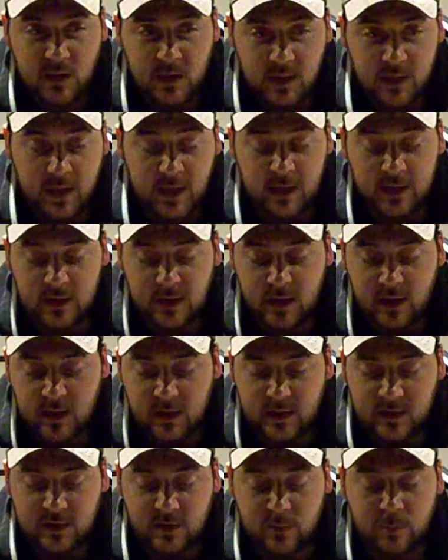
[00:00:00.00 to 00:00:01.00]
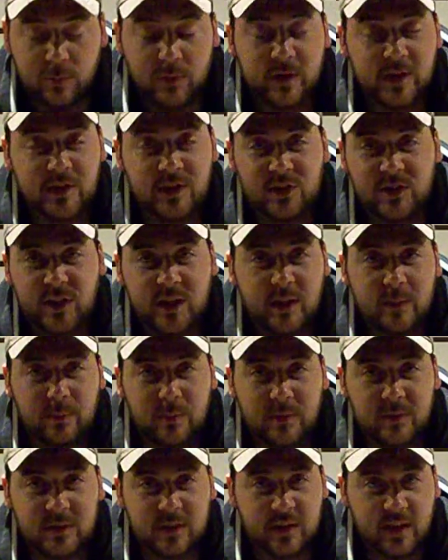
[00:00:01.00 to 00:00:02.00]
and they're pretty cheap
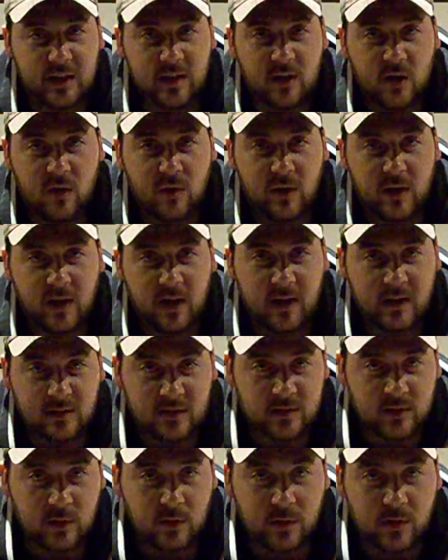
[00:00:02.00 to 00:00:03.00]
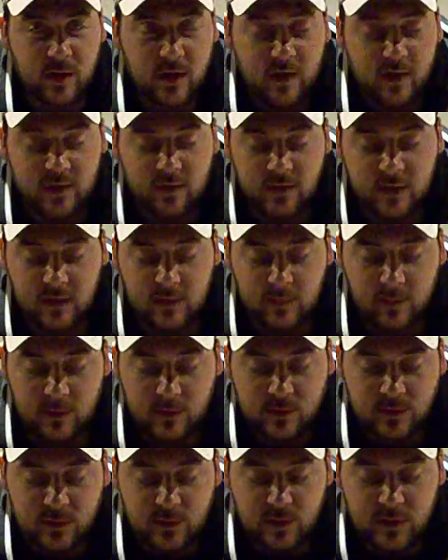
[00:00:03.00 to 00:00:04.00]
to get going on. So think
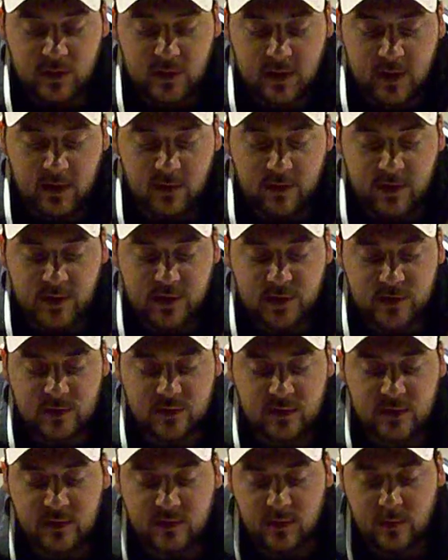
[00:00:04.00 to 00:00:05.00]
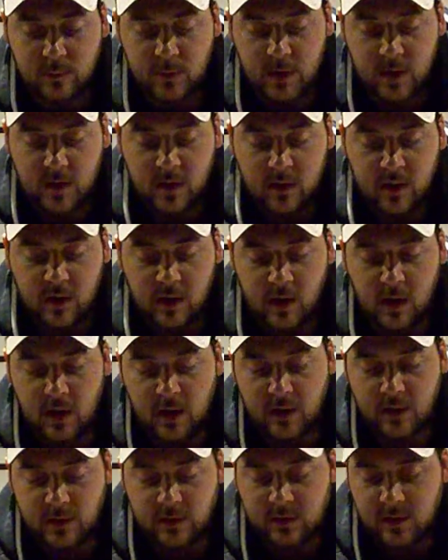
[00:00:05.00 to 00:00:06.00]
about doing an aeration system.
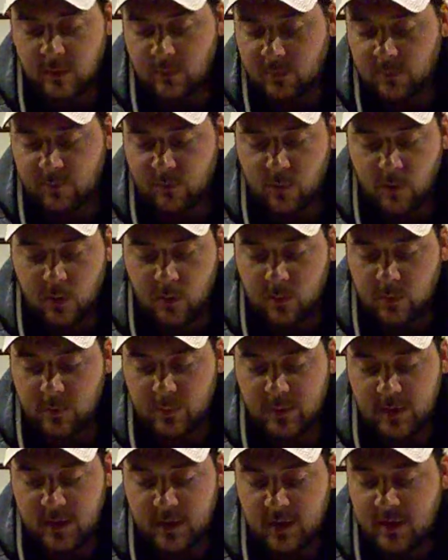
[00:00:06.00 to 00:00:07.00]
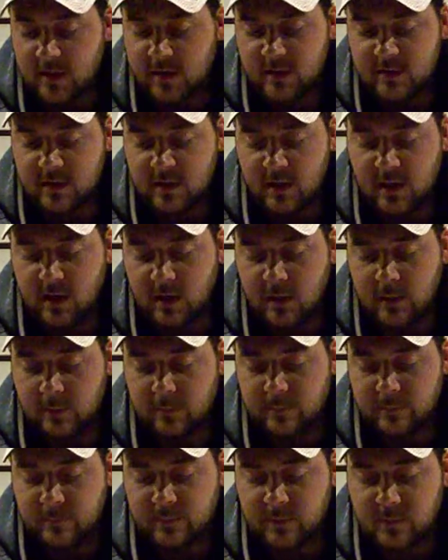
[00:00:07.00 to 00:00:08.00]
Number 4 would be
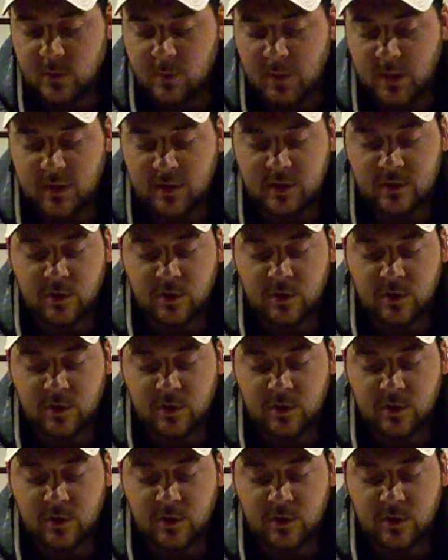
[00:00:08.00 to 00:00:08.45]
you want to